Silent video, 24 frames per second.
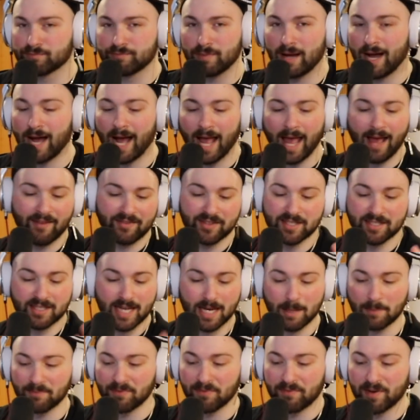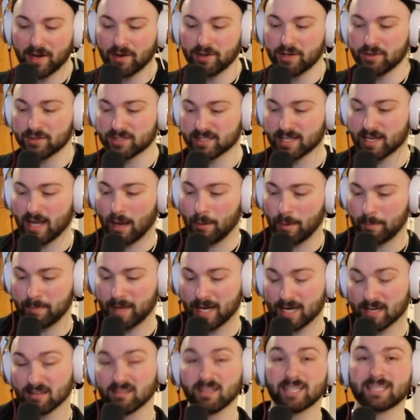I have to stand up for fair use. I'm
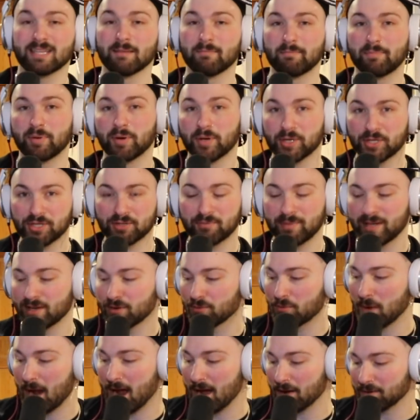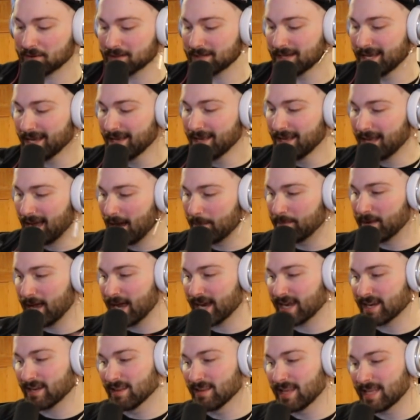not going to let them push me around. I'm
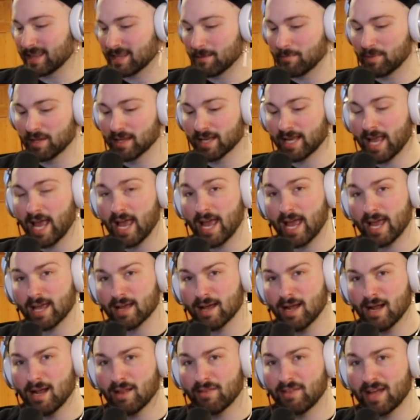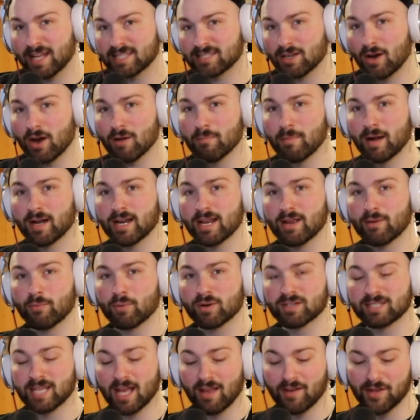not going to let them be like, hey, that's our money.
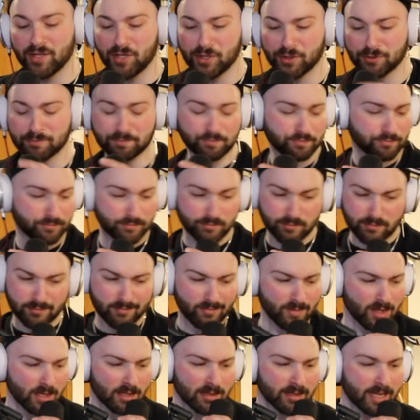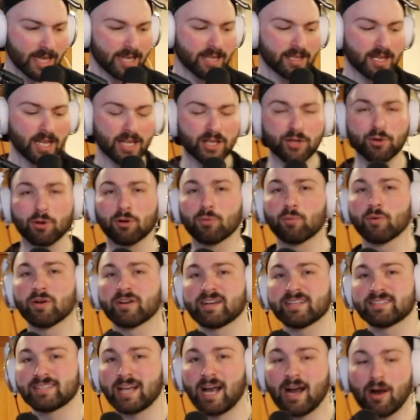We're telling you that your
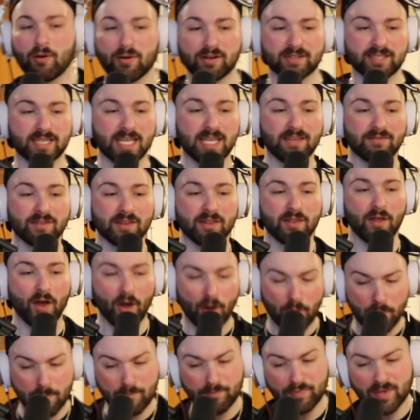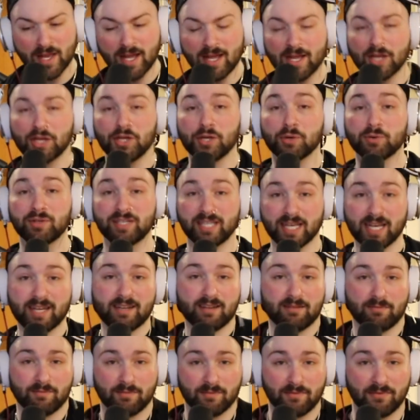work is ours, even though you
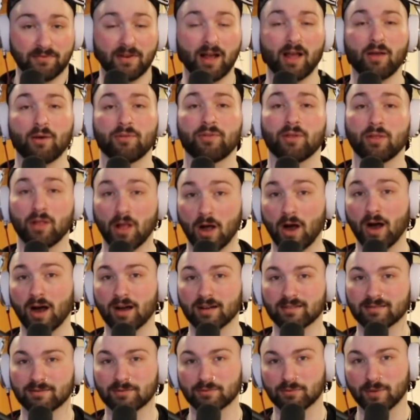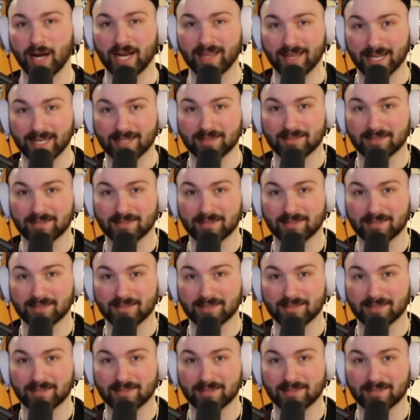did follow the law, right?